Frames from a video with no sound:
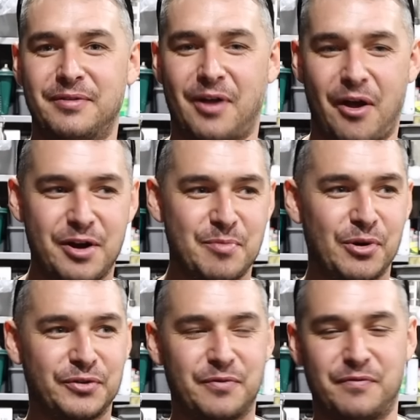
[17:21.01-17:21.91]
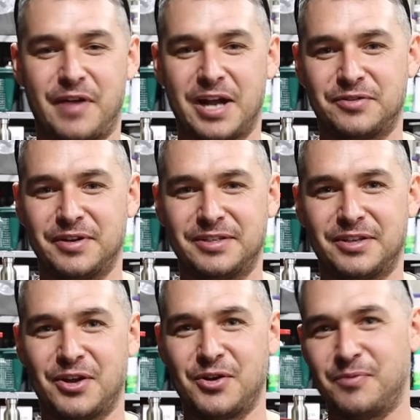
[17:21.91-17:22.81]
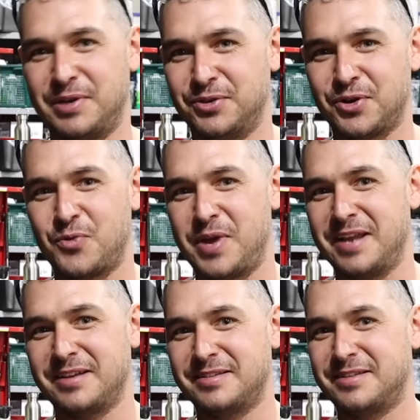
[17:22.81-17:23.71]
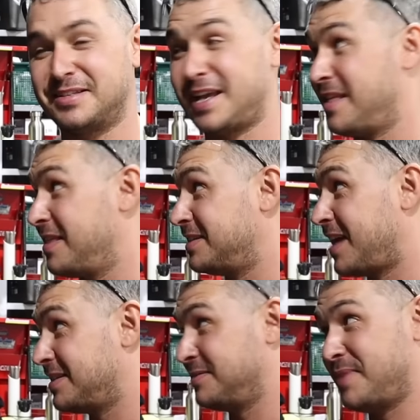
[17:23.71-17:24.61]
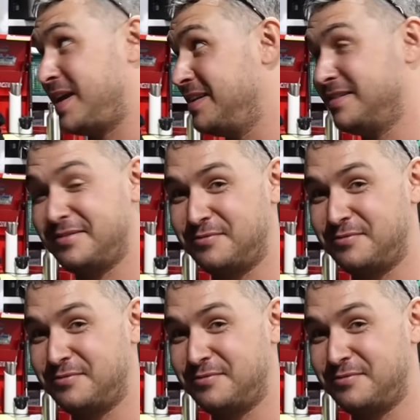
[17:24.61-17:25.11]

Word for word: the owner books from factory, so we took a wing to say that this hasn't been